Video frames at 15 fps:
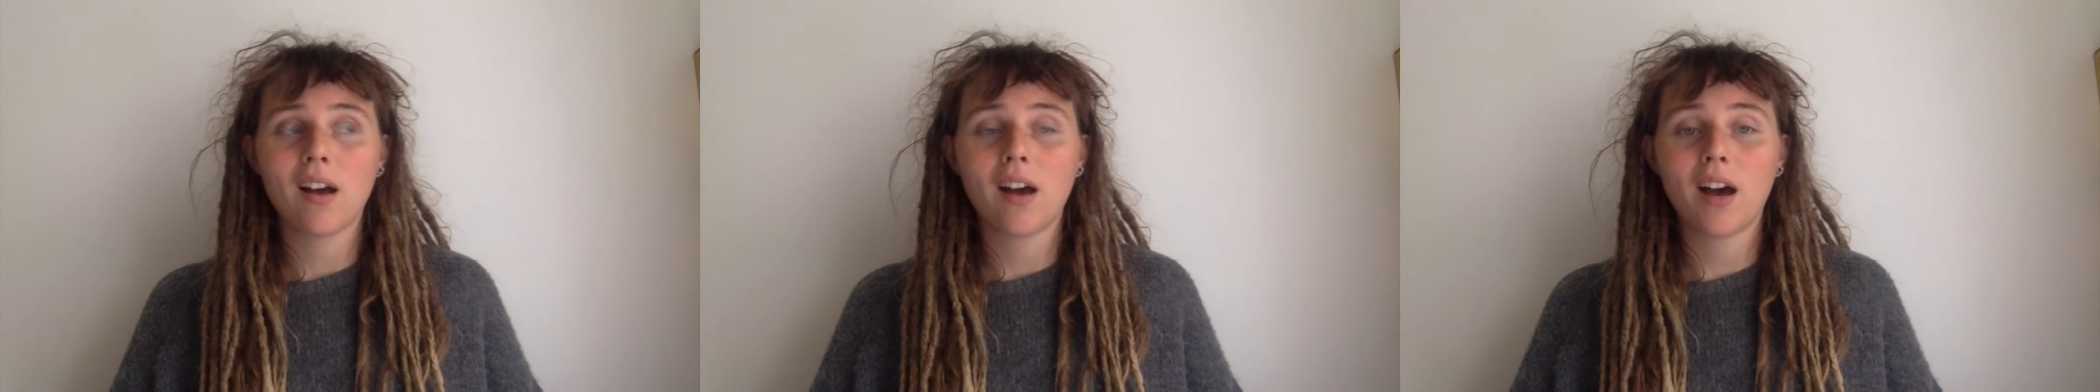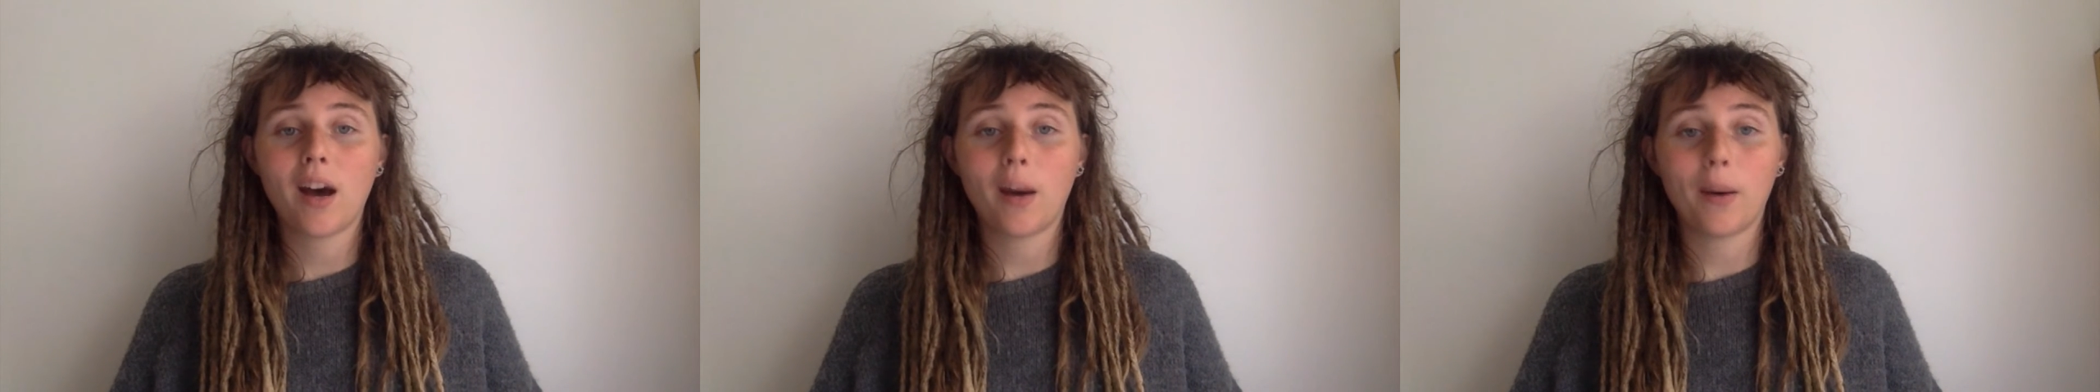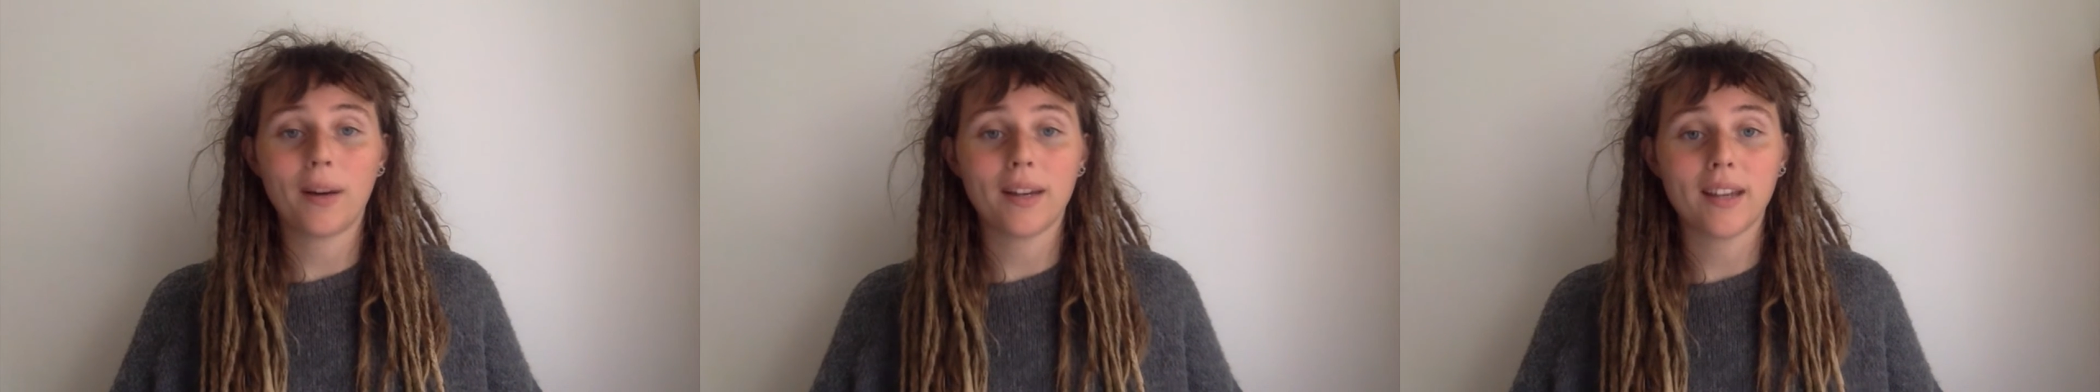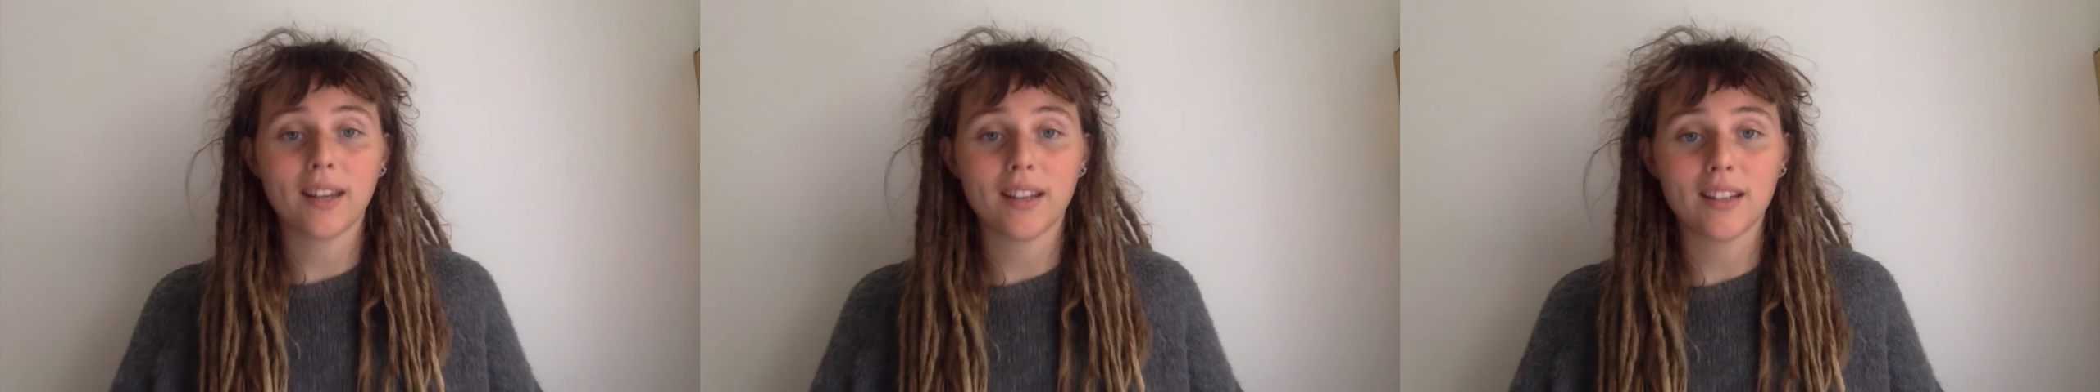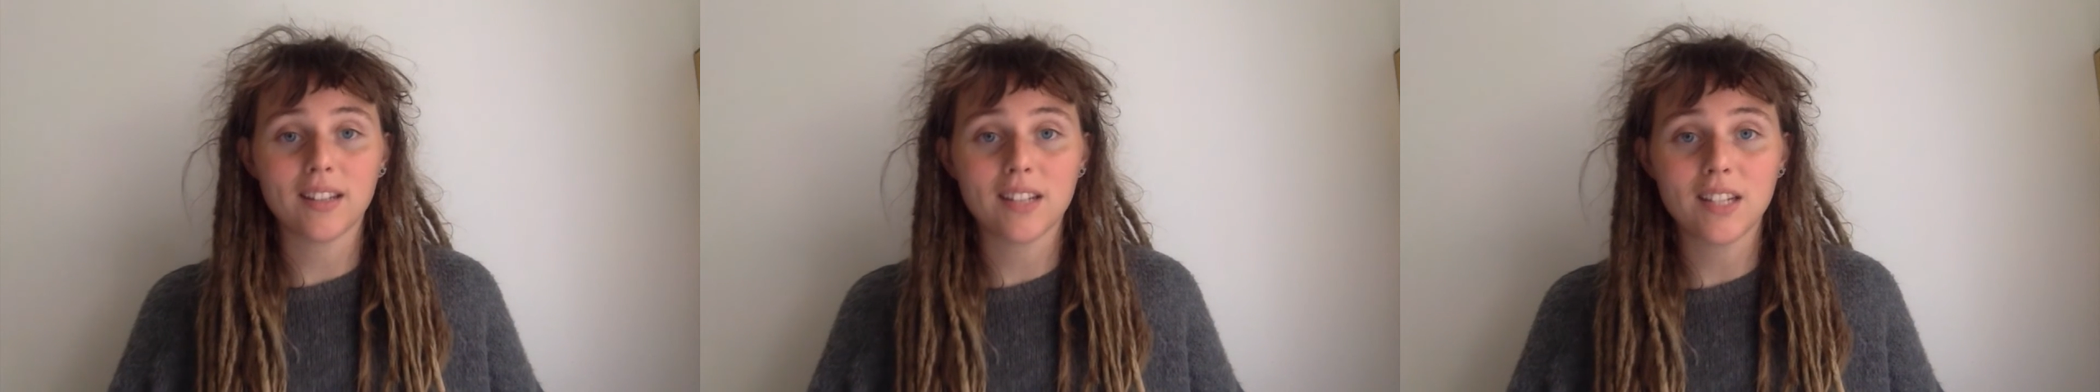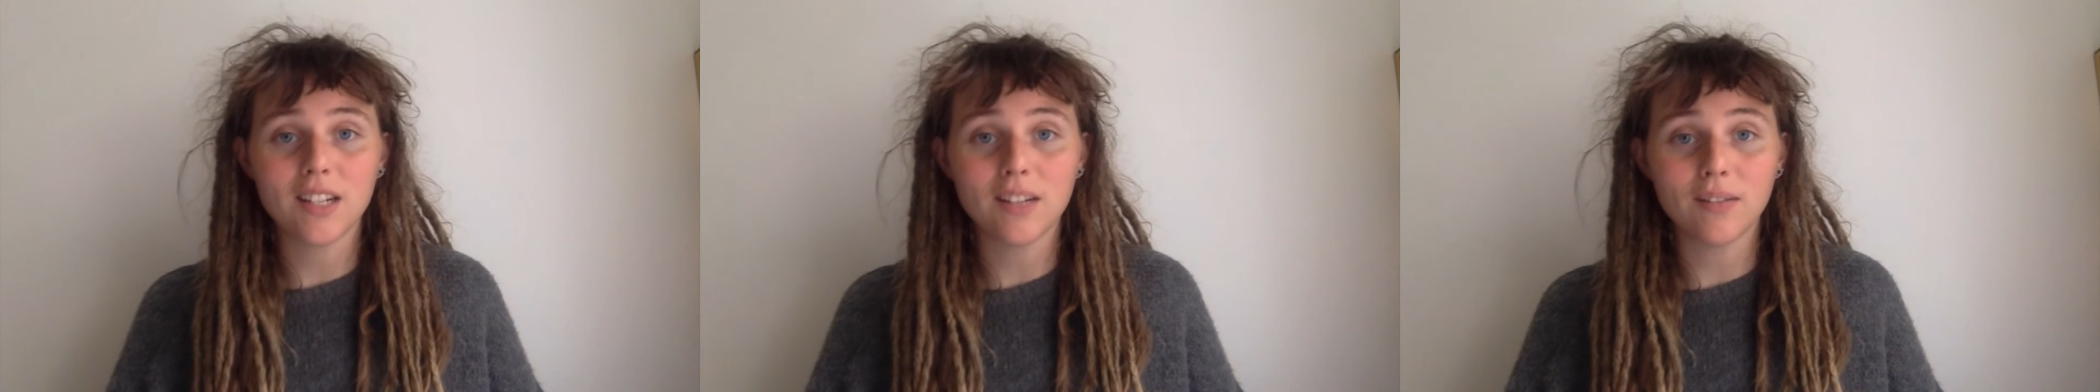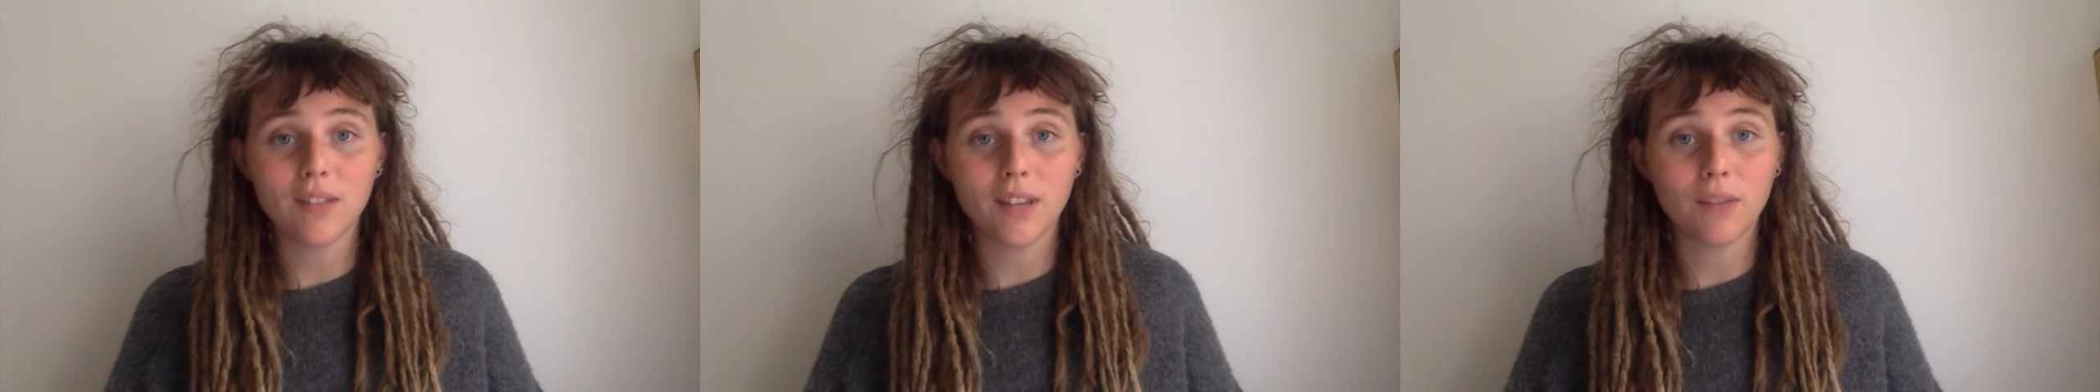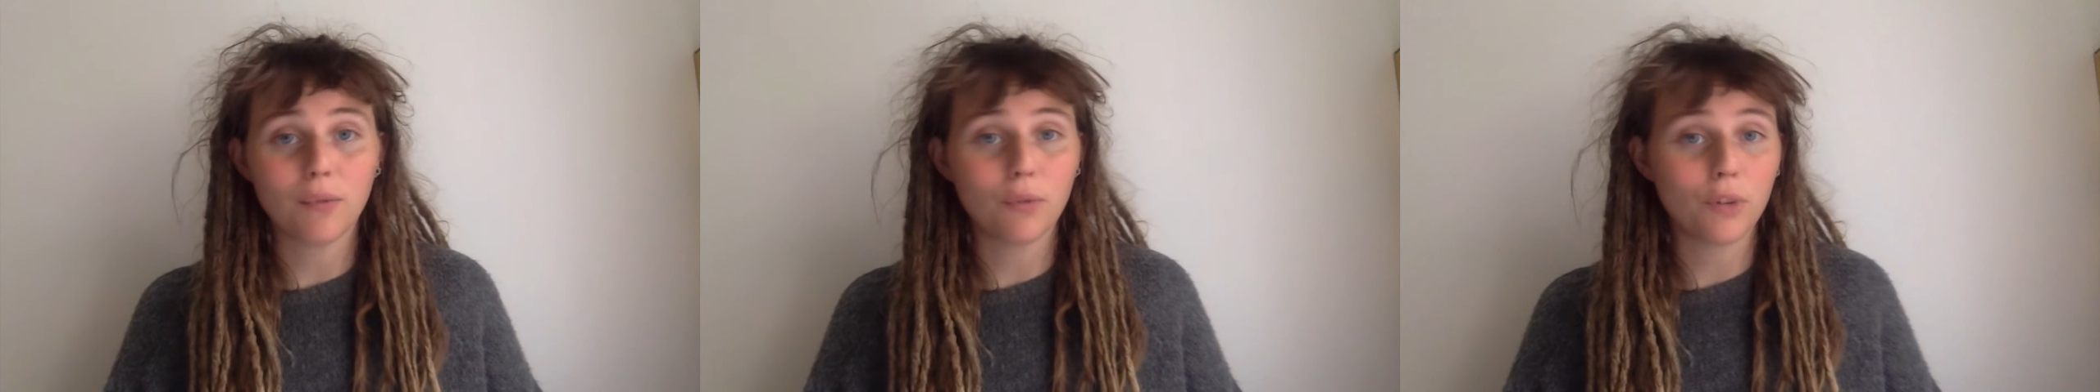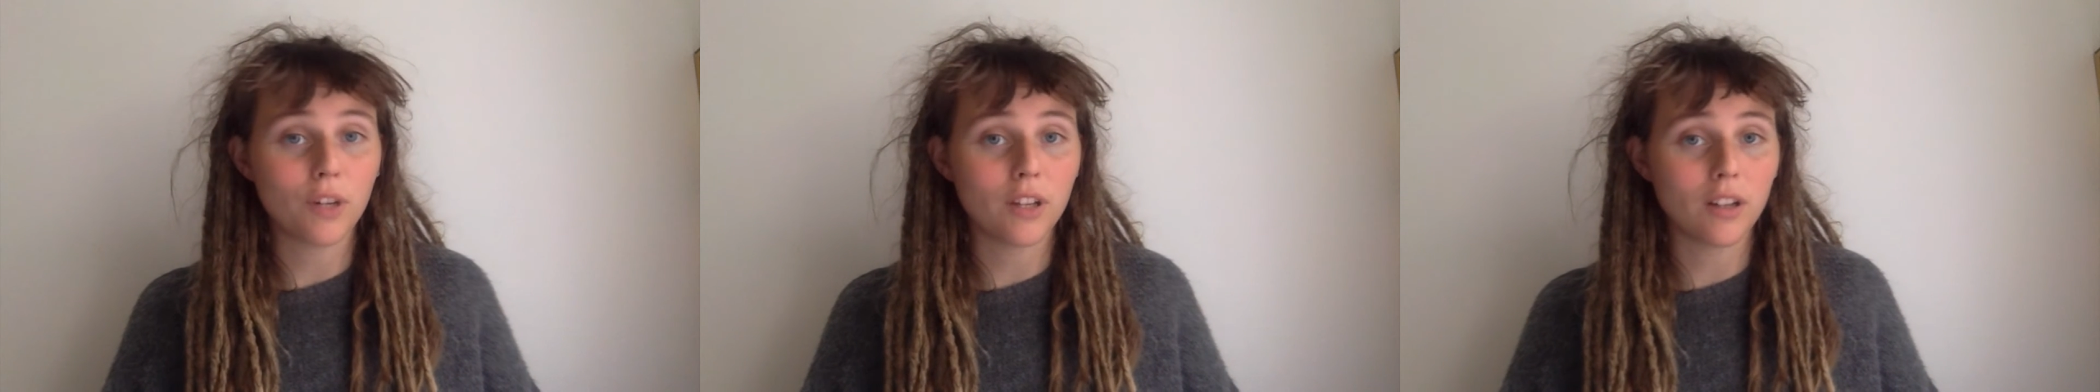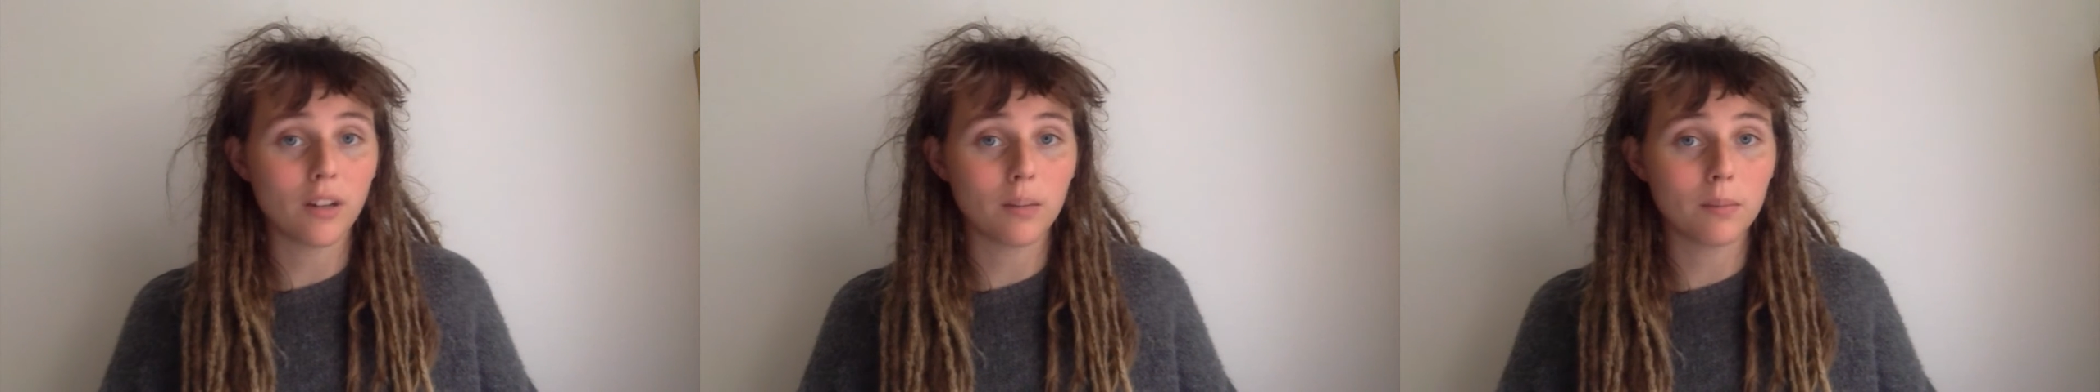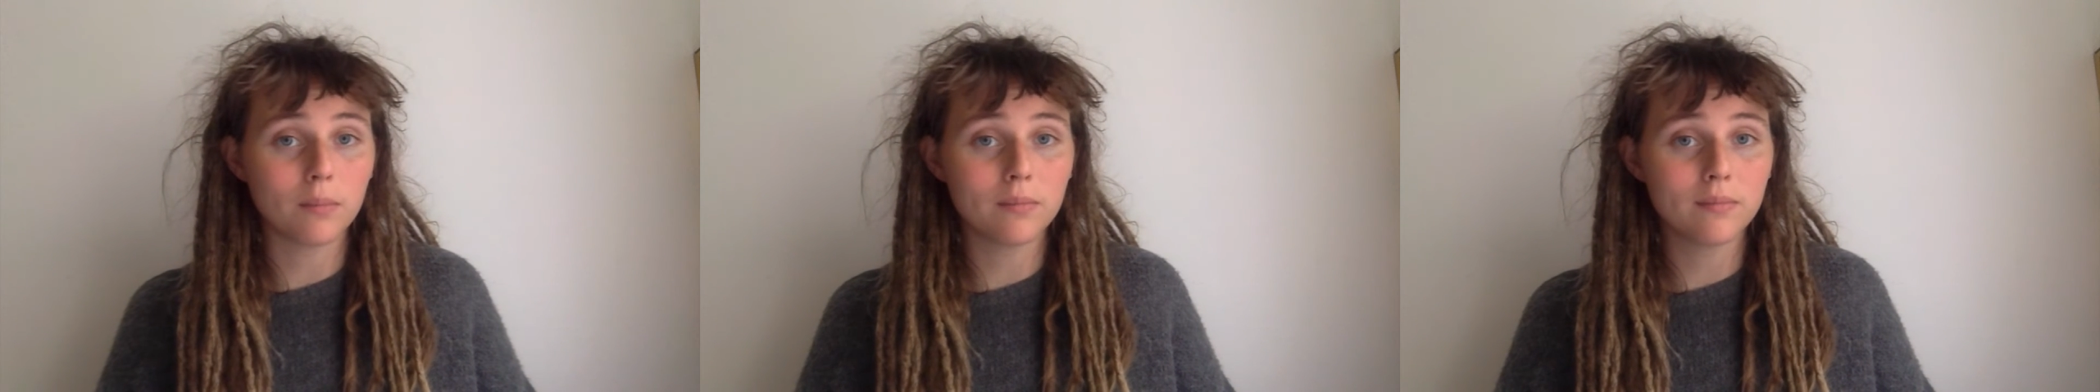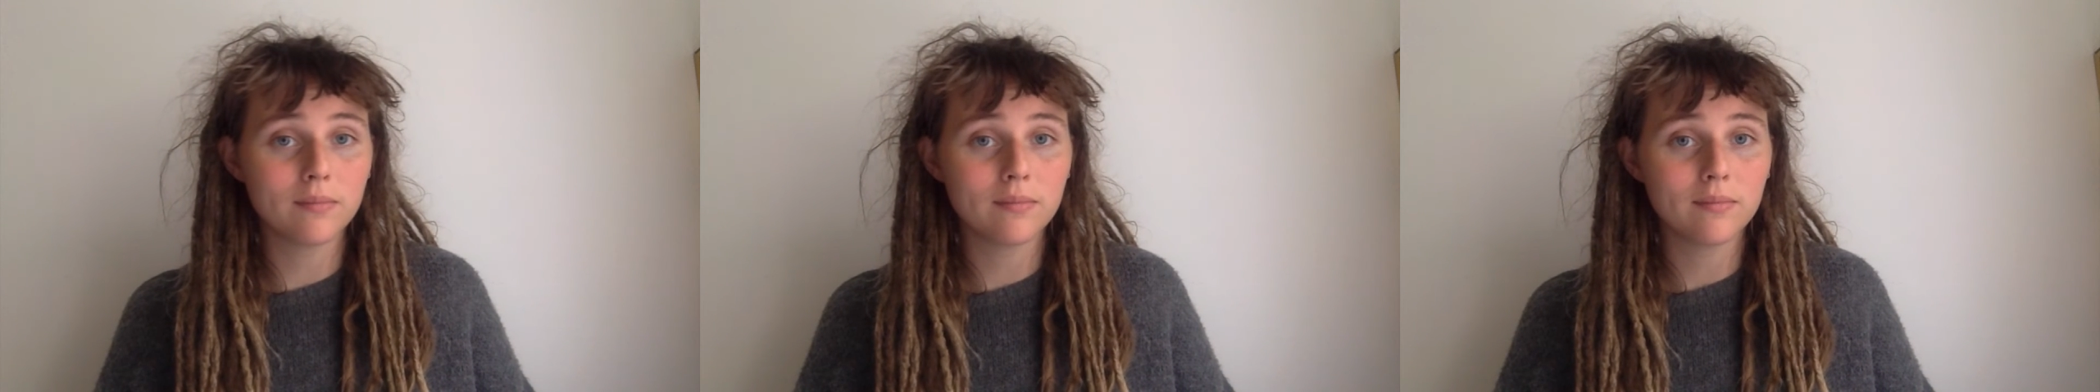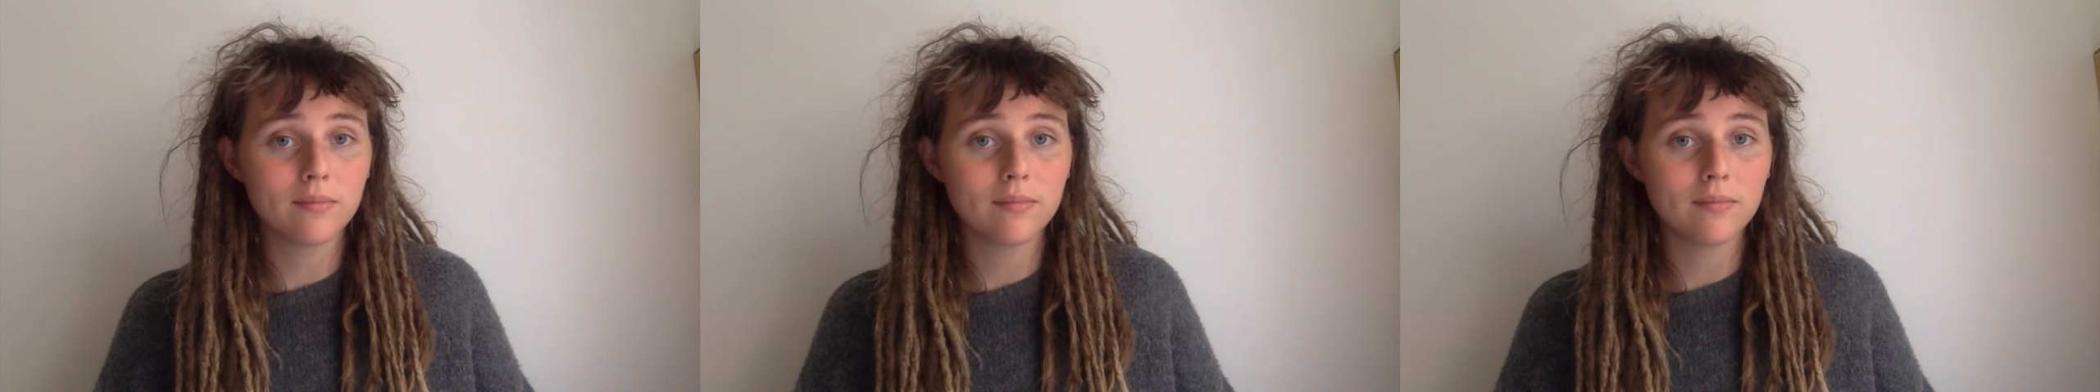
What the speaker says: how I can achieve that freedom